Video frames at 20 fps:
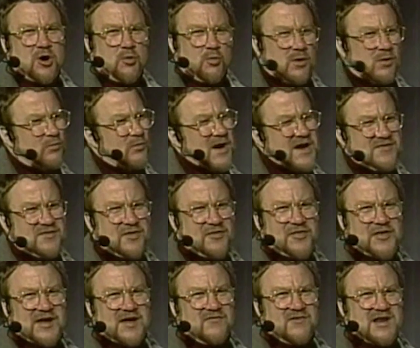We're right in the
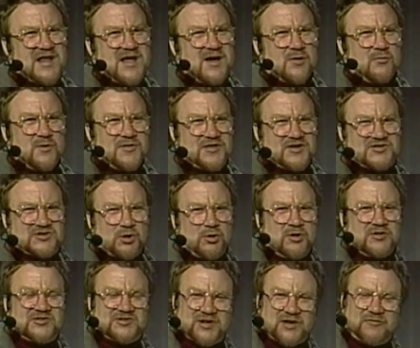thick of it here with this
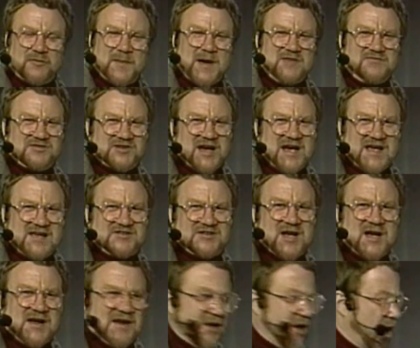whole stuff about
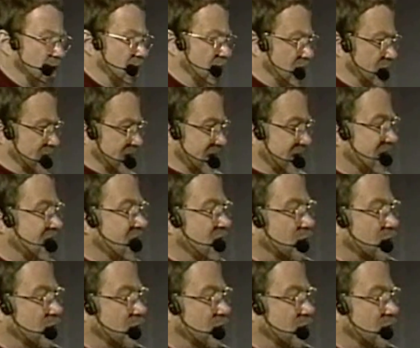diatonic harmony.